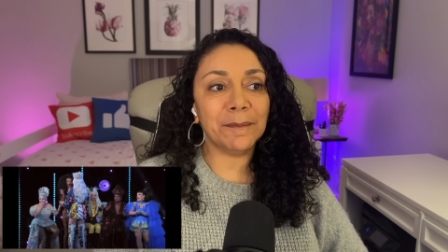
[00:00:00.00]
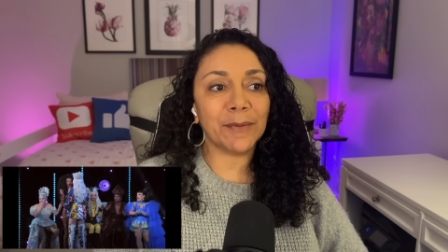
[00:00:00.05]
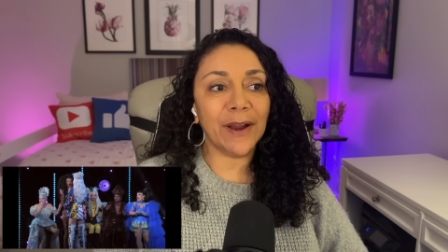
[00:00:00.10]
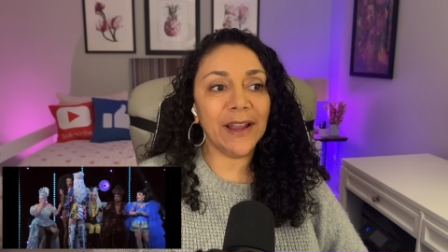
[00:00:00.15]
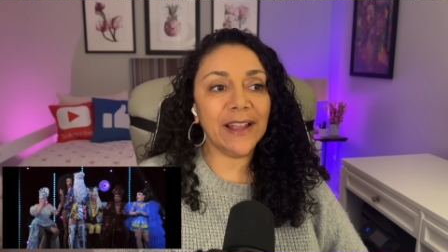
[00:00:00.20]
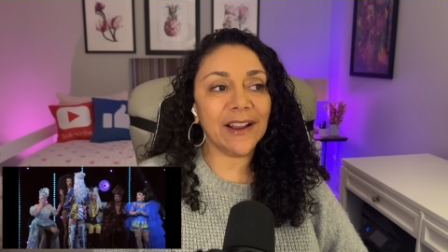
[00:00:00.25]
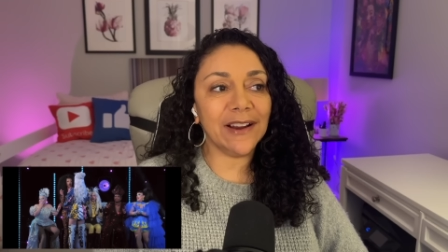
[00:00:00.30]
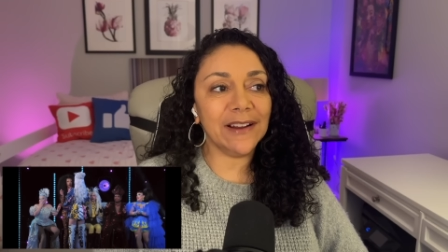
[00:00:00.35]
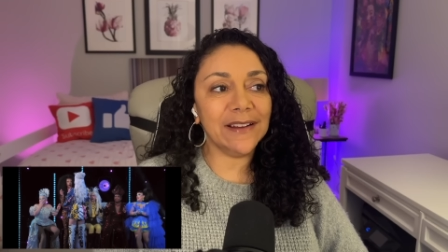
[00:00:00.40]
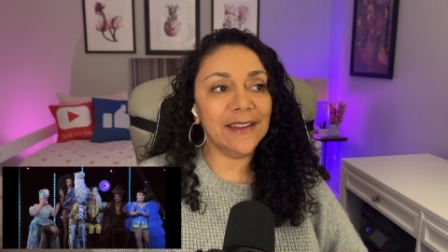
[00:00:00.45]

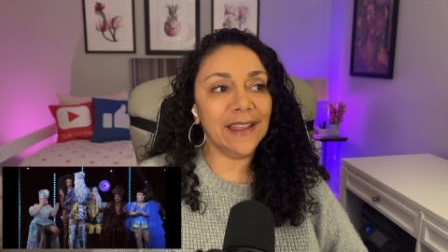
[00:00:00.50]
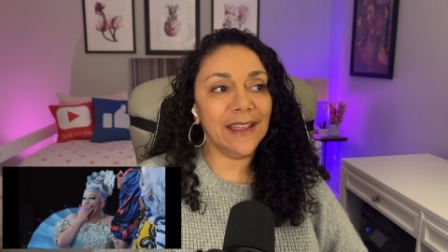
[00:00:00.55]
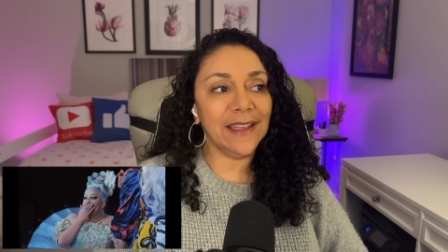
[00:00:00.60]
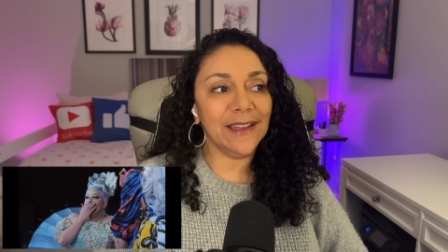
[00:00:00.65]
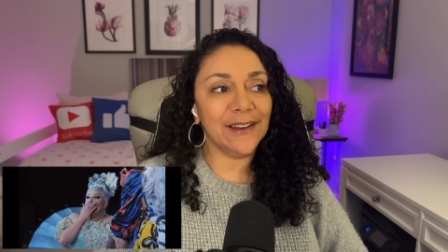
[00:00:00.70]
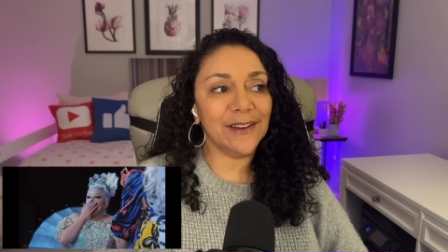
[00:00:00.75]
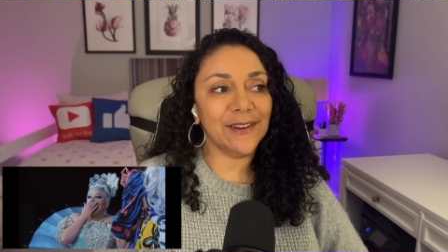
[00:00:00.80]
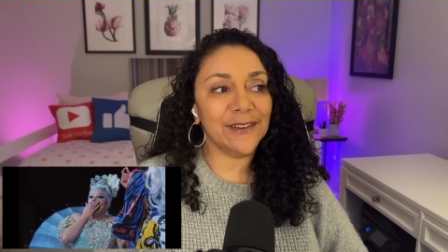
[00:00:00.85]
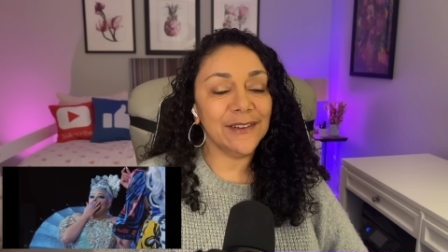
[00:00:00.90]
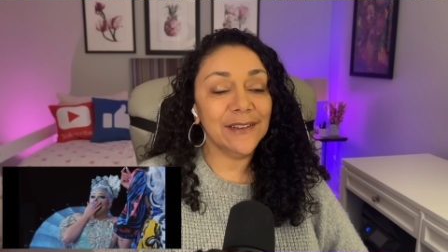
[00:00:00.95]
Break her
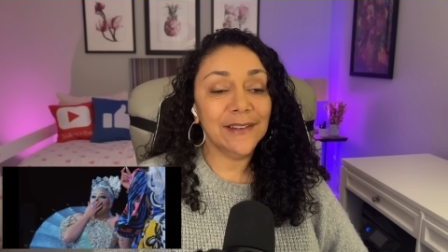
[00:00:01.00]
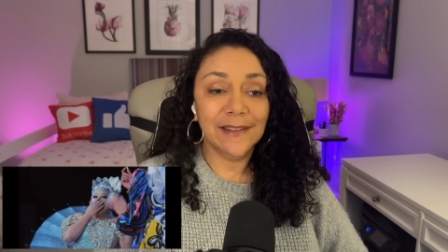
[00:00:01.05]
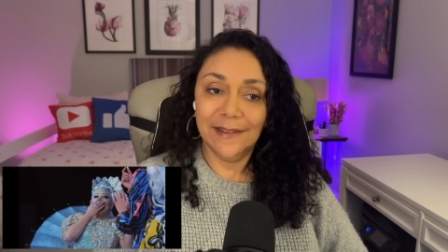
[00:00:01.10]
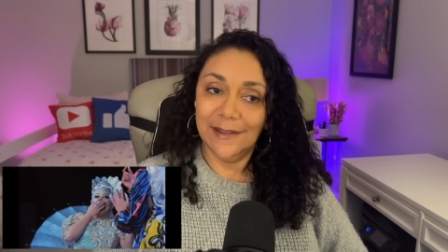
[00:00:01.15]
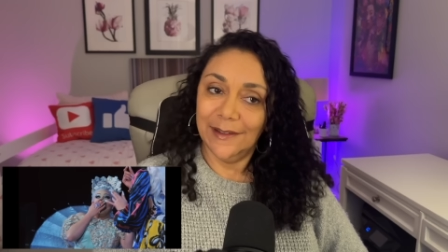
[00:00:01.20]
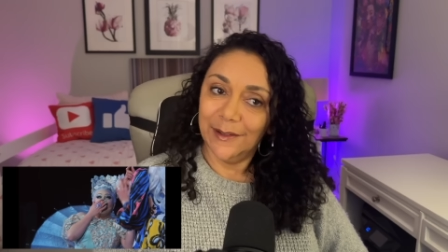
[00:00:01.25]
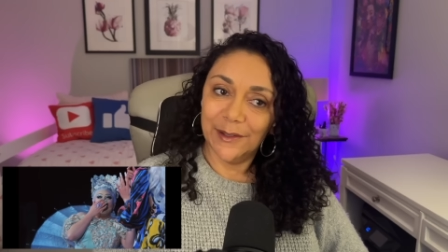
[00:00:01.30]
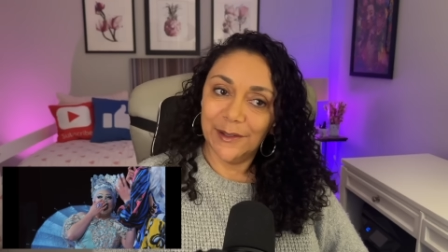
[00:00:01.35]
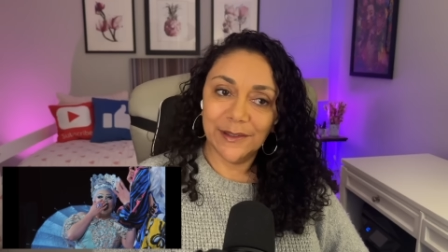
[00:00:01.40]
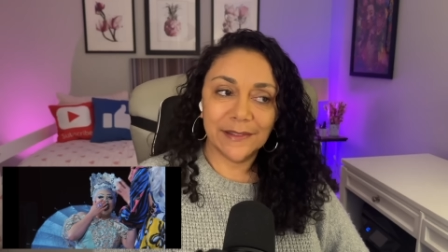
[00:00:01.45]
nail.
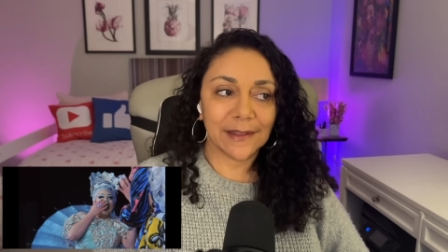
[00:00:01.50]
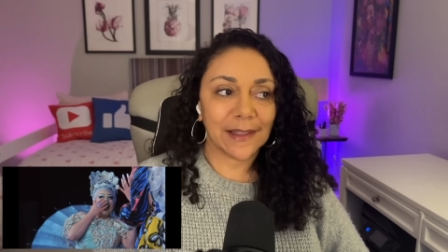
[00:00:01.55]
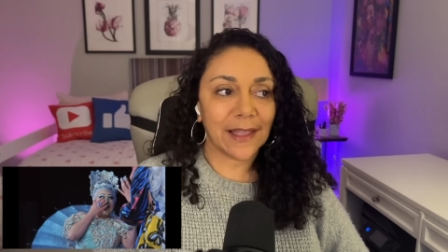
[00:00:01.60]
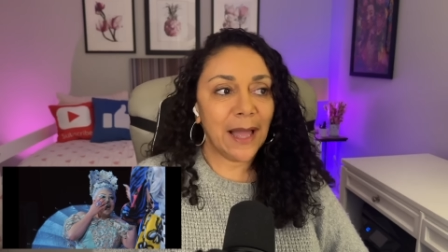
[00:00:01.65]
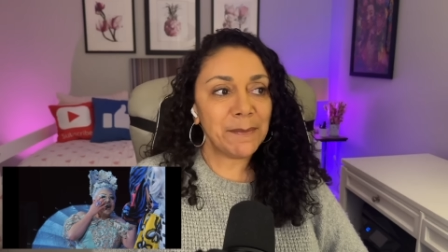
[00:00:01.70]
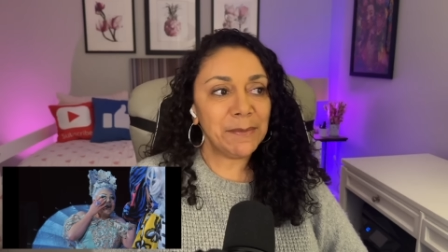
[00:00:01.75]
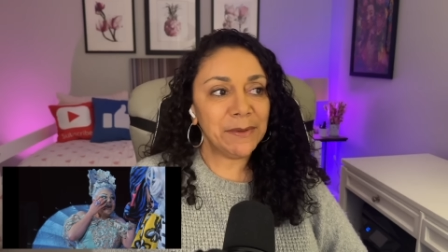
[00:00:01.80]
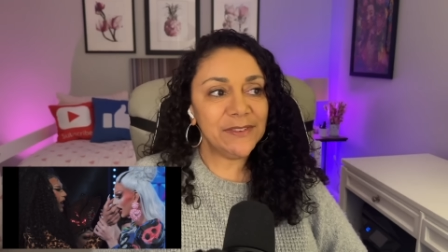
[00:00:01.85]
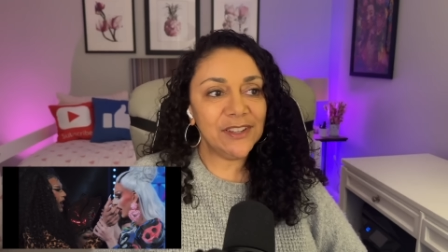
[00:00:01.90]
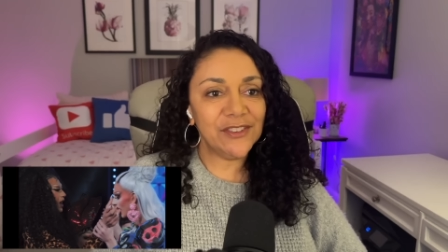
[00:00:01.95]
The
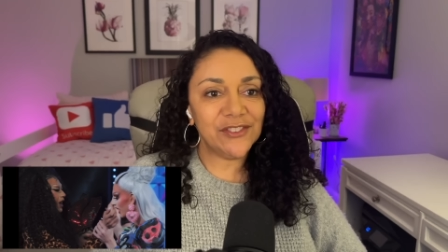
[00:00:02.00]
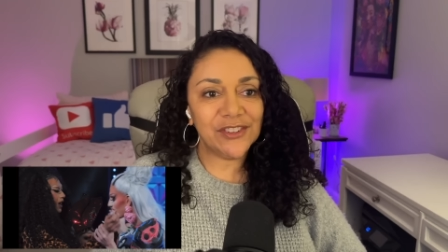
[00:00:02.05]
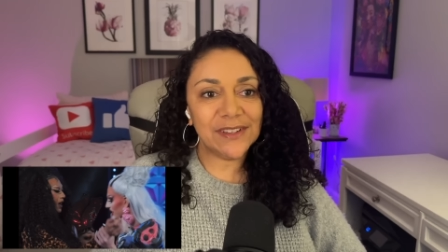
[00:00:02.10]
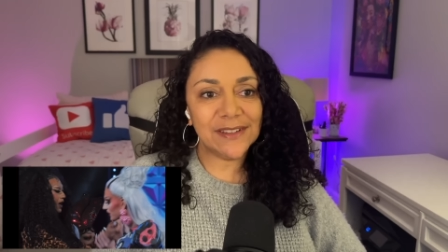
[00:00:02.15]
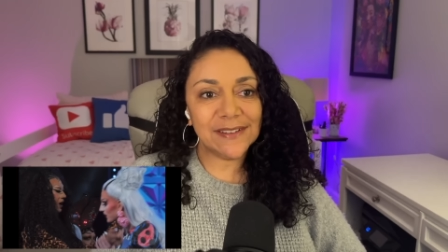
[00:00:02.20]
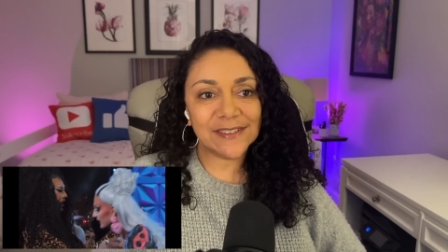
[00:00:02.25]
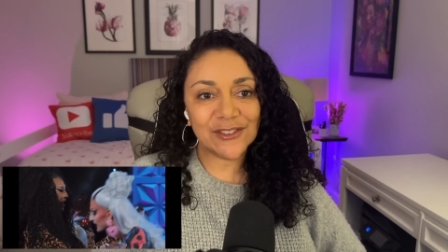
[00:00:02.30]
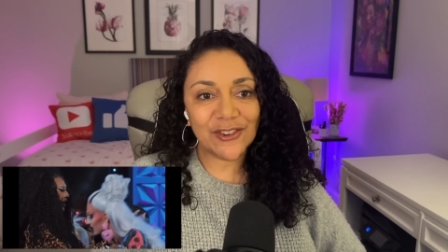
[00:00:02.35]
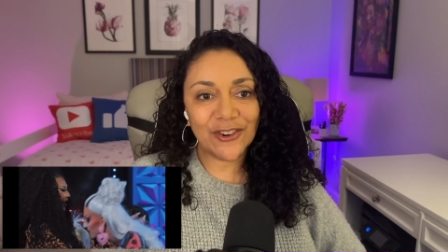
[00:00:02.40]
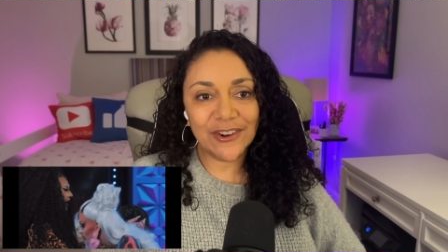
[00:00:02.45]
competition
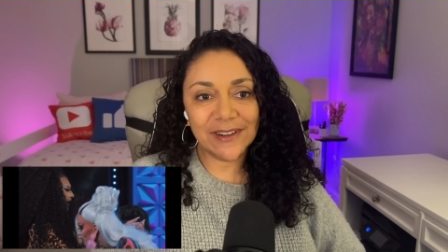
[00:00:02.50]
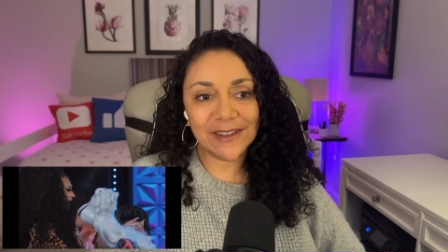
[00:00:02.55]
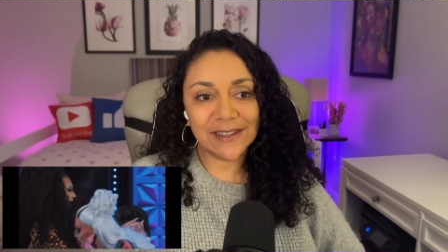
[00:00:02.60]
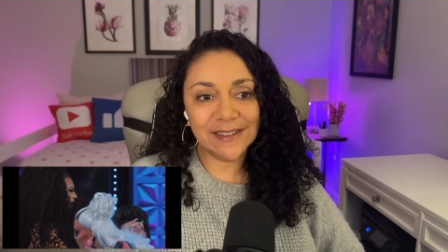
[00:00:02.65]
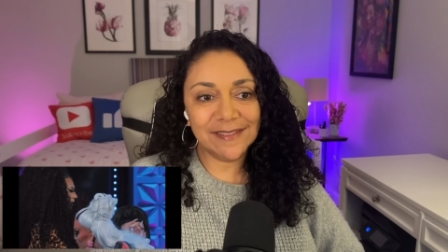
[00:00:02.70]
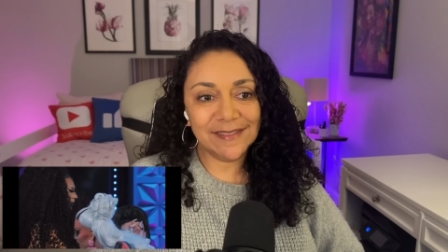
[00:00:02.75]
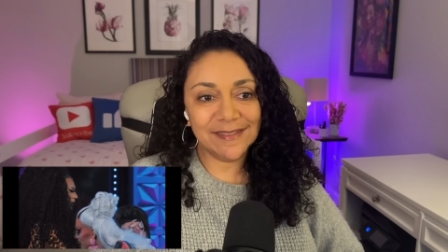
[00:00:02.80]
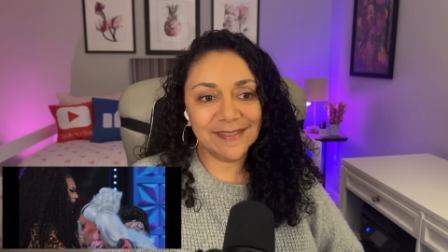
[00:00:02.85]
has started.